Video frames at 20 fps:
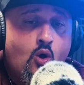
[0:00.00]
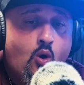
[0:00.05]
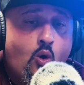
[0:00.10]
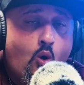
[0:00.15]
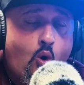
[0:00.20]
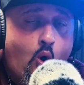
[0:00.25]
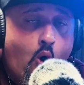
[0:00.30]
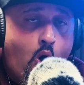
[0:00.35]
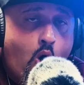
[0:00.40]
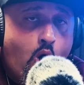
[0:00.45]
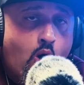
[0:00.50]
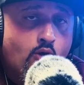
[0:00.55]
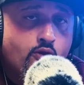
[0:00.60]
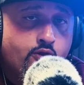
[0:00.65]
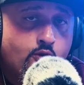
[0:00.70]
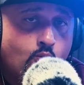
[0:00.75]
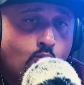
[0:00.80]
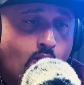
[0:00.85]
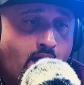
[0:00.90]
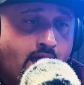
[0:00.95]
all the
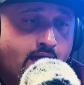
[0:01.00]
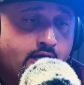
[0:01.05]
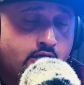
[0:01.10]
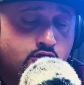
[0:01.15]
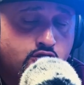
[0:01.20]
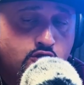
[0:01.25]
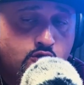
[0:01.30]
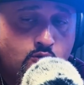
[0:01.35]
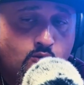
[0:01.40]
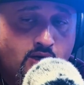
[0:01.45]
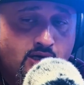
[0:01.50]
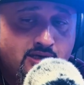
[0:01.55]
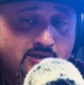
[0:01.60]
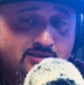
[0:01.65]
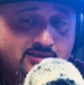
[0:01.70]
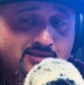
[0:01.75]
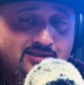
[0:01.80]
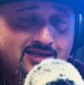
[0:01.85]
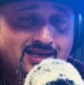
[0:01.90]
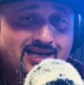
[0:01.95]
way to
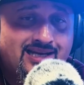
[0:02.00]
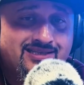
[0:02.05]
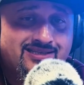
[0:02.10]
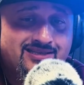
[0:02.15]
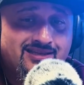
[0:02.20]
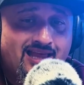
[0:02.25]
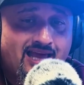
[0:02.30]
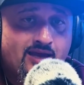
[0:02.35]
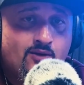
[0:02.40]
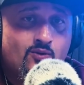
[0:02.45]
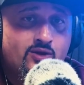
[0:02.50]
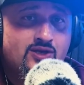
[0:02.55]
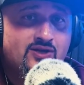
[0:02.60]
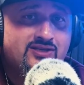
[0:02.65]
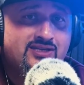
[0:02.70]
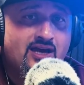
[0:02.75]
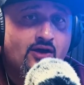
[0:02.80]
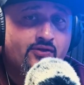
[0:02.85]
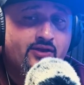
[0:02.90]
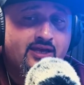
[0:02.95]
us, it's like when you
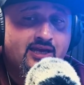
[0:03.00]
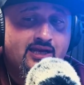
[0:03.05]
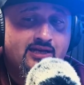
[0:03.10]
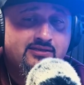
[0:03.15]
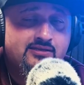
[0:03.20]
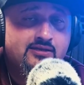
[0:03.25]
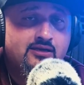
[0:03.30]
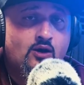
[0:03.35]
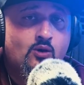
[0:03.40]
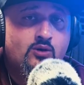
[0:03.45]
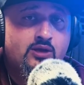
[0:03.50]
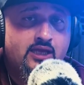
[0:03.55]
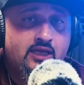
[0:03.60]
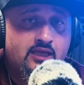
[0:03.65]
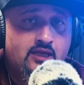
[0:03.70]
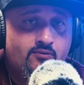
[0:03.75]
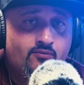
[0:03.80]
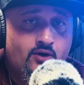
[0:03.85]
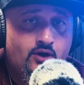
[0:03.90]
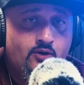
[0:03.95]
tell the kids to go clean
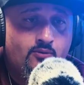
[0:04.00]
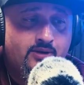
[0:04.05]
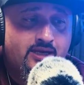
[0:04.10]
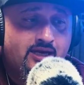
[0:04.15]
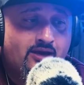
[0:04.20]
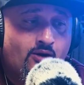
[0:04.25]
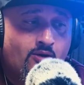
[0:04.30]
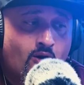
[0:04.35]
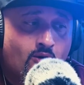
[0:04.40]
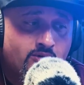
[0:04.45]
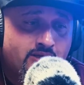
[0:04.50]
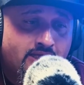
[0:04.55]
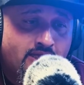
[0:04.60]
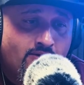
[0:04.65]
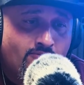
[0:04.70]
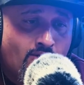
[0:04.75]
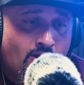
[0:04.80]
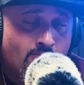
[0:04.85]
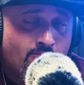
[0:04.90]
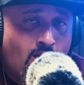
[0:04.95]
their room and you go clean your
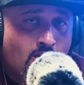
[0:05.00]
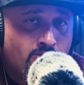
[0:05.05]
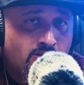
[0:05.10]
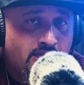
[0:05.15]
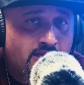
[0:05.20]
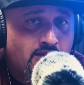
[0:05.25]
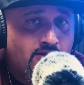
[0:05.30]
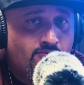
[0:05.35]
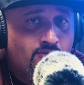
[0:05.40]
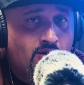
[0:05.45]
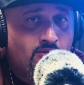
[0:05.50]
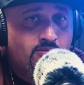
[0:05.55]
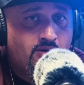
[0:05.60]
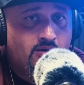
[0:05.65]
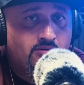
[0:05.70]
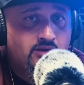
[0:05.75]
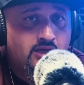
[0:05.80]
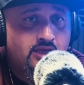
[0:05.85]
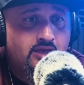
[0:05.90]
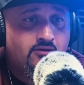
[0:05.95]
room, go clean your room, go
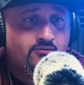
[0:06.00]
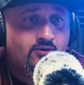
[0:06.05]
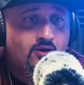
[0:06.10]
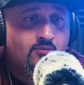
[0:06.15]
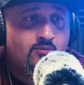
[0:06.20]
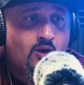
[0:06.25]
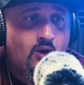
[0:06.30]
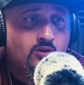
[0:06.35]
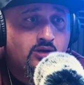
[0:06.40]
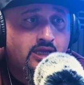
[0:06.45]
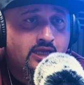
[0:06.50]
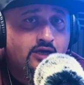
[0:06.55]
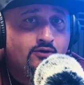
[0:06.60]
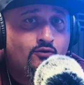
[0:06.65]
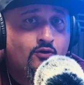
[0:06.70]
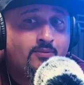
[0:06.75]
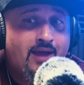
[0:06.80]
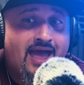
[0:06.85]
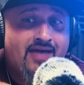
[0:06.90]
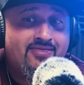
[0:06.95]
clean your room, go clean your
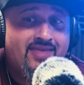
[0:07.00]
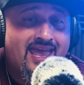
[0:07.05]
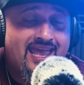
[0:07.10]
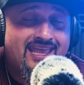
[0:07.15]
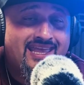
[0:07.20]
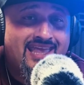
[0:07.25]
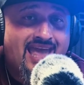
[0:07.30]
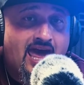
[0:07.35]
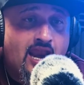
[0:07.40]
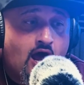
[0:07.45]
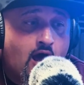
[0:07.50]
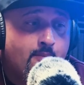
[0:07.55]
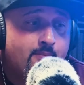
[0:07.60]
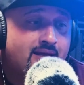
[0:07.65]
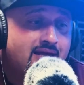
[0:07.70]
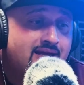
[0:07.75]
room. And they get up